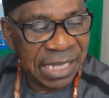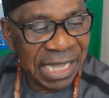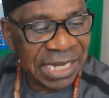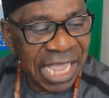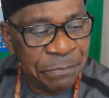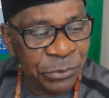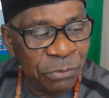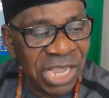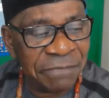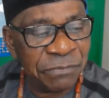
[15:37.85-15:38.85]
And
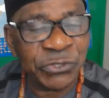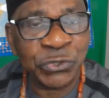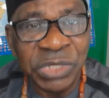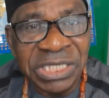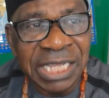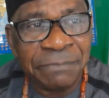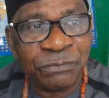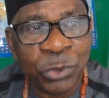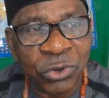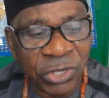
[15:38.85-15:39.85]
IPOB had been suing
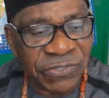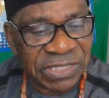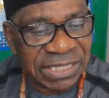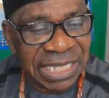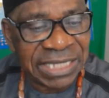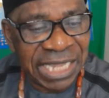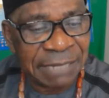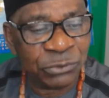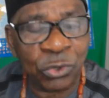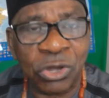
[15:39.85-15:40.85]
them to court since that
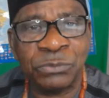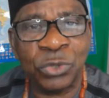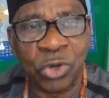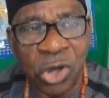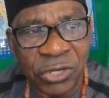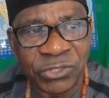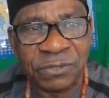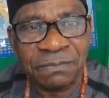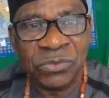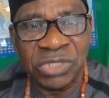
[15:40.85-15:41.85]
time to come to court.
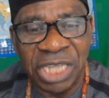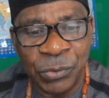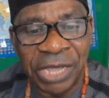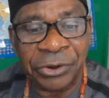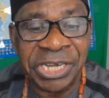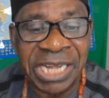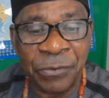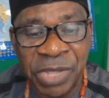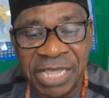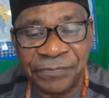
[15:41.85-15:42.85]
They were running
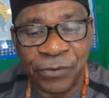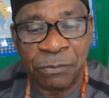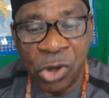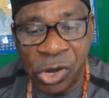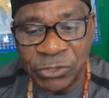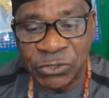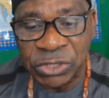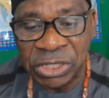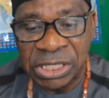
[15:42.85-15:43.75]
away from court.